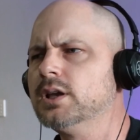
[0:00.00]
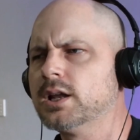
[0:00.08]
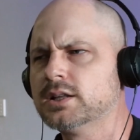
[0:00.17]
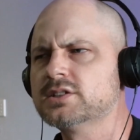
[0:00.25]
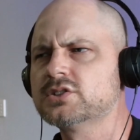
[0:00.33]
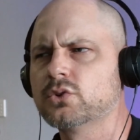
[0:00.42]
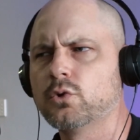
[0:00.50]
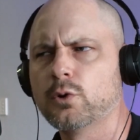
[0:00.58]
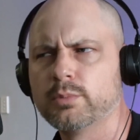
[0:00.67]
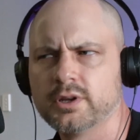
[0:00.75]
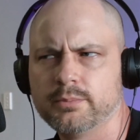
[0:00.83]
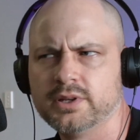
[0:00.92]
Yeah, and I listened to
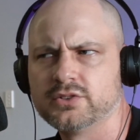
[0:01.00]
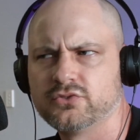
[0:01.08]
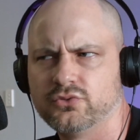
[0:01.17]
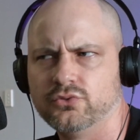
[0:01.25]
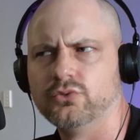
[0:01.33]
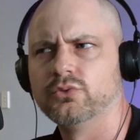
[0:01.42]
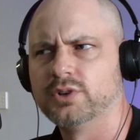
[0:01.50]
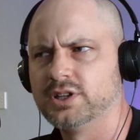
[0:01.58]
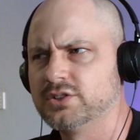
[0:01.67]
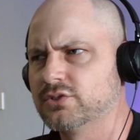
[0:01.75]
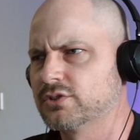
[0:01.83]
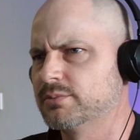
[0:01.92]
Aubrey a bit too, and
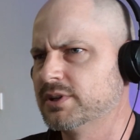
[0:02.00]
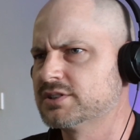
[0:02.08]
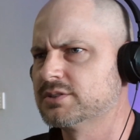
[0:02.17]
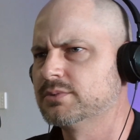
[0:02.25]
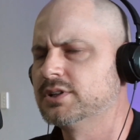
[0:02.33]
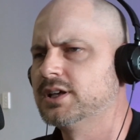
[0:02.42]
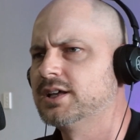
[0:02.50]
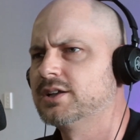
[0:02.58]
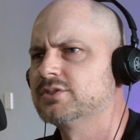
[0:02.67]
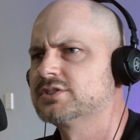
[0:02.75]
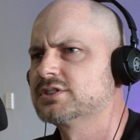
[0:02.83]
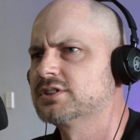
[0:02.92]
he talked about some of that,
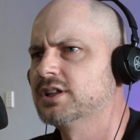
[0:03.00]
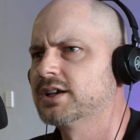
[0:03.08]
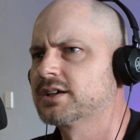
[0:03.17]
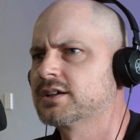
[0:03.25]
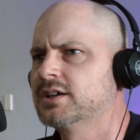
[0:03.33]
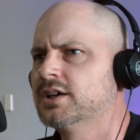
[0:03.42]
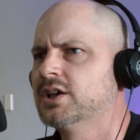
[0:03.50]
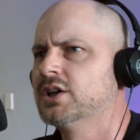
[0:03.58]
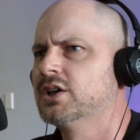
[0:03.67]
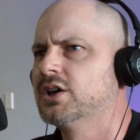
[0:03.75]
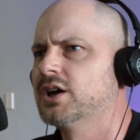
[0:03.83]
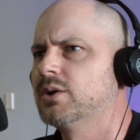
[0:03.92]
and I was just like,
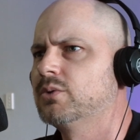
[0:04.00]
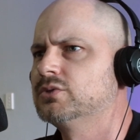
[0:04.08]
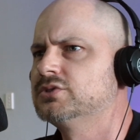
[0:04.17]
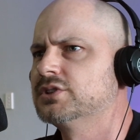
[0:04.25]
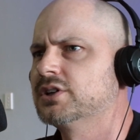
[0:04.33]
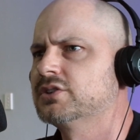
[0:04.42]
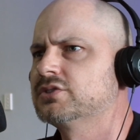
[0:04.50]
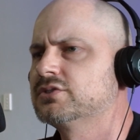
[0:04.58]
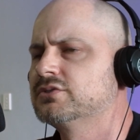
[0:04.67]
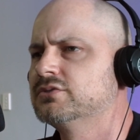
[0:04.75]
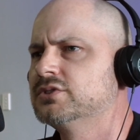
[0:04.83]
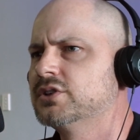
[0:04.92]

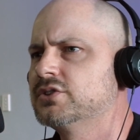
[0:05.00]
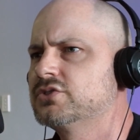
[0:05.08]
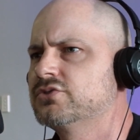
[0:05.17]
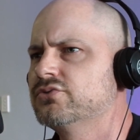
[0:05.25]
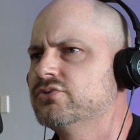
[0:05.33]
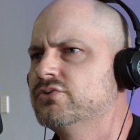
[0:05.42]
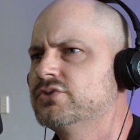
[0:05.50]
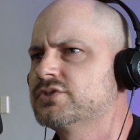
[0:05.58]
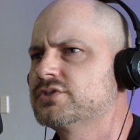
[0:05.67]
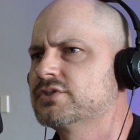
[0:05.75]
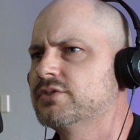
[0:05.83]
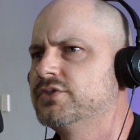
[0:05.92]
the
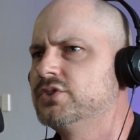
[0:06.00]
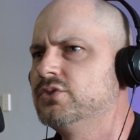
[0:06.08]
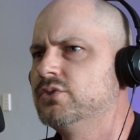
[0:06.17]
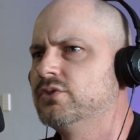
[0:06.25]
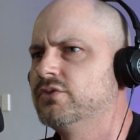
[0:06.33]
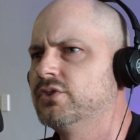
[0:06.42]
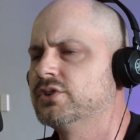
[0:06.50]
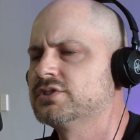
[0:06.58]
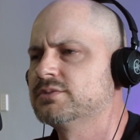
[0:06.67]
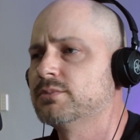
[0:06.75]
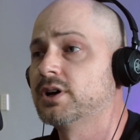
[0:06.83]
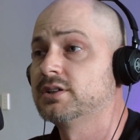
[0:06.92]
truths of the
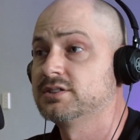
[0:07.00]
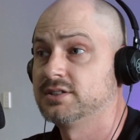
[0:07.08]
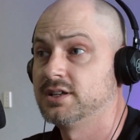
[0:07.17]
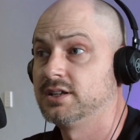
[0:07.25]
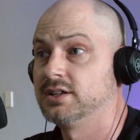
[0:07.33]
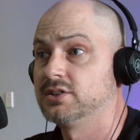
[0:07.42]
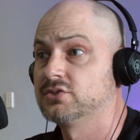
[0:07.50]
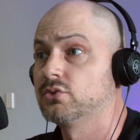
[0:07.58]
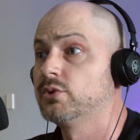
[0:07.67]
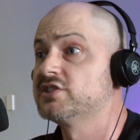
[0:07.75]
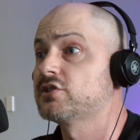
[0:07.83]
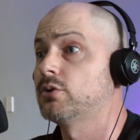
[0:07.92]
universe, my understanding is,
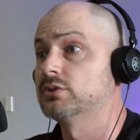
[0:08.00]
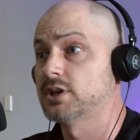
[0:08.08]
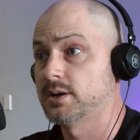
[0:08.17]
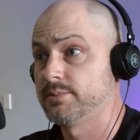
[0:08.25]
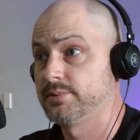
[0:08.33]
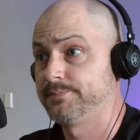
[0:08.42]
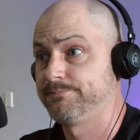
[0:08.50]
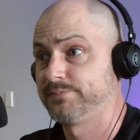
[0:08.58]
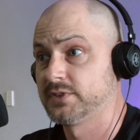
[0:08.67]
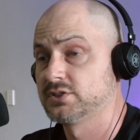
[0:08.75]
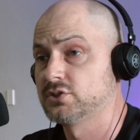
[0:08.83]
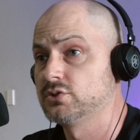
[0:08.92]
always hold up.
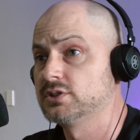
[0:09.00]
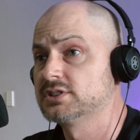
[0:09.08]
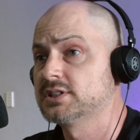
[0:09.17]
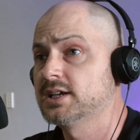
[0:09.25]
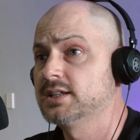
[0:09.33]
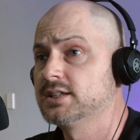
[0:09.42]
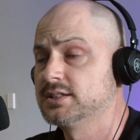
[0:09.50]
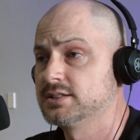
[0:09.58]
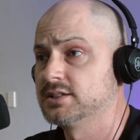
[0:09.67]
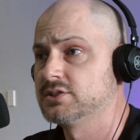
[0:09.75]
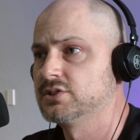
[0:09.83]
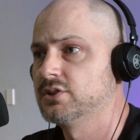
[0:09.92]
And so you can say these
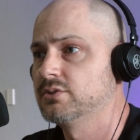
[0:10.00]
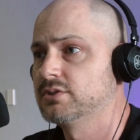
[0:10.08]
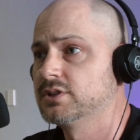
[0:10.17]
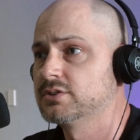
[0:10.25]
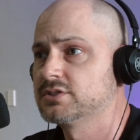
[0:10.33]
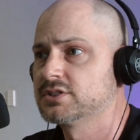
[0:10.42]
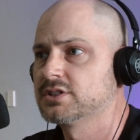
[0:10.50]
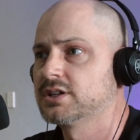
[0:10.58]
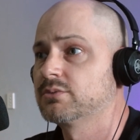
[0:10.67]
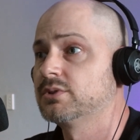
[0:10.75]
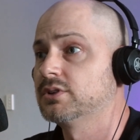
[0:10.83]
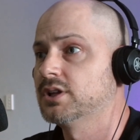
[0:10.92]
things. You don't, it's just
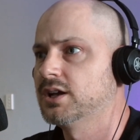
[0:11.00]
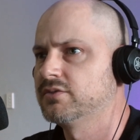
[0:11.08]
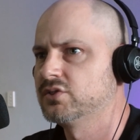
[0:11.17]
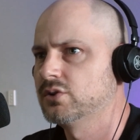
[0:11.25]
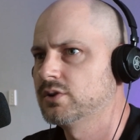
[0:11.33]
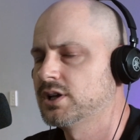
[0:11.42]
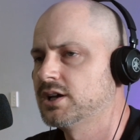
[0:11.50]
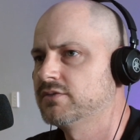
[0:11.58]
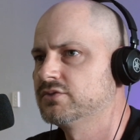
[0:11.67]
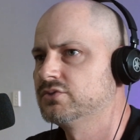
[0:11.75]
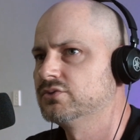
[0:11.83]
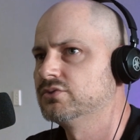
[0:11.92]
like real life. You don't
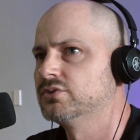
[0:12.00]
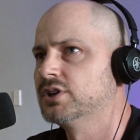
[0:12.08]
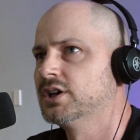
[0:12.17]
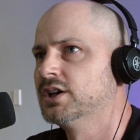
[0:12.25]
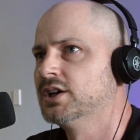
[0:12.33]
have to.